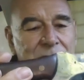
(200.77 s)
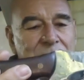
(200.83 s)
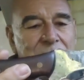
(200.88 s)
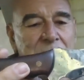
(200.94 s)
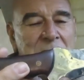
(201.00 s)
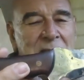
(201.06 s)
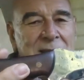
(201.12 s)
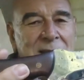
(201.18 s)

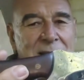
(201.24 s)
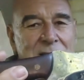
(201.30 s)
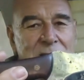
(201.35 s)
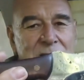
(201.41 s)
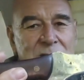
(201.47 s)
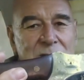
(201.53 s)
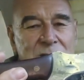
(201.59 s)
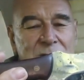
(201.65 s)
To me,
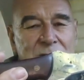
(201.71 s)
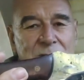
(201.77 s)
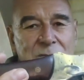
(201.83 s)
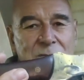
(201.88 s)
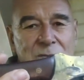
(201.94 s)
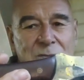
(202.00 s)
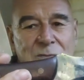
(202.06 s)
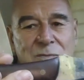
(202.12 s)
that's
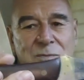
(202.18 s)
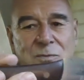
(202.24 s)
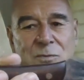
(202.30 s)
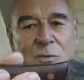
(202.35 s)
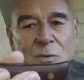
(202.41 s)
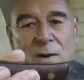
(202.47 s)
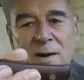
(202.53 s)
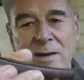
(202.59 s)

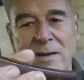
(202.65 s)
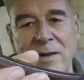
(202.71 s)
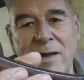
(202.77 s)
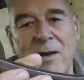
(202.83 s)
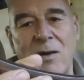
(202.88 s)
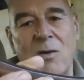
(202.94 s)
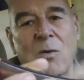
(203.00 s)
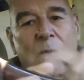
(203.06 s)
for
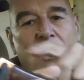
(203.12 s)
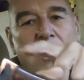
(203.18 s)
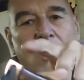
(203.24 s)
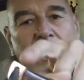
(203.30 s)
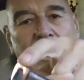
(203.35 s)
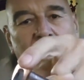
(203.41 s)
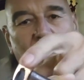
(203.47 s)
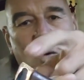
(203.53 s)
and a
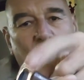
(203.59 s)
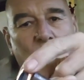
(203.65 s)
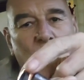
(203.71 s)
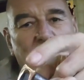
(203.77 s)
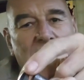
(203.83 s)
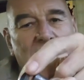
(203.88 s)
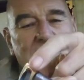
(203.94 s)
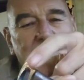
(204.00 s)

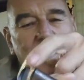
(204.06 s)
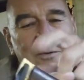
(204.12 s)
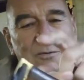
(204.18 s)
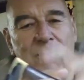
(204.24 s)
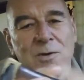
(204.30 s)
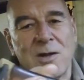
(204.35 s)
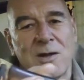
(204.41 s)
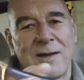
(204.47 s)
hole back here
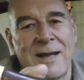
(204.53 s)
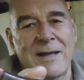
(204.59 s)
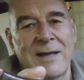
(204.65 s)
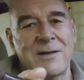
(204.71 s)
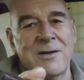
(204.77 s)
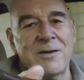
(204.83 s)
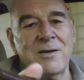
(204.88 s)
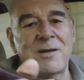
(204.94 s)
for the
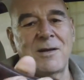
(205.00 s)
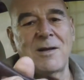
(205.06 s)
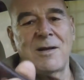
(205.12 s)
lanyard.